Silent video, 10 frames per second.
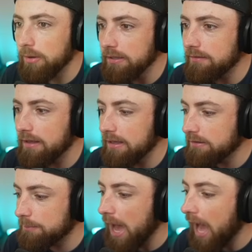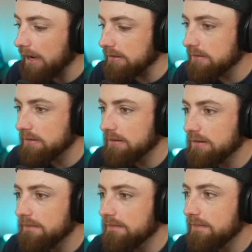It's it's bad.
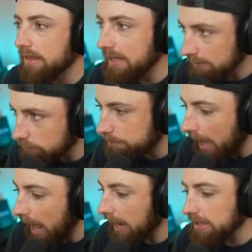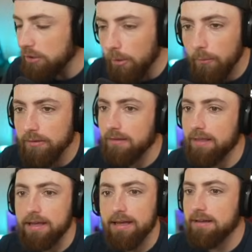It is bad. I don't
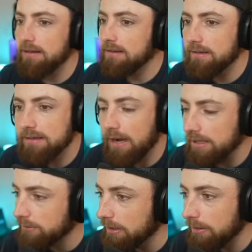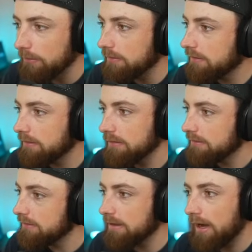like I don't know.
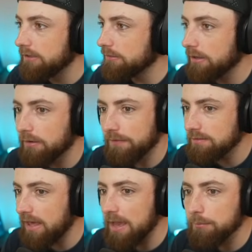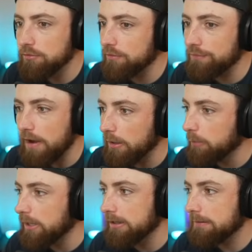I don't know. This game was just very
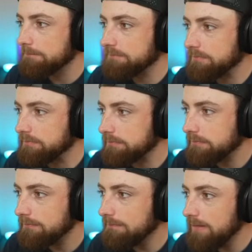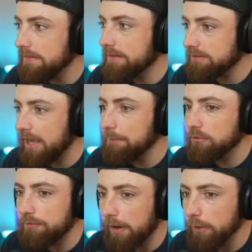weird. This game
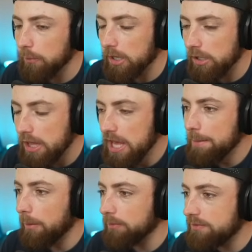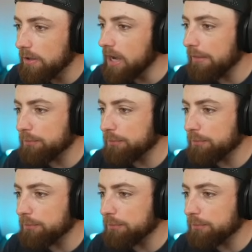was very weird, but we still got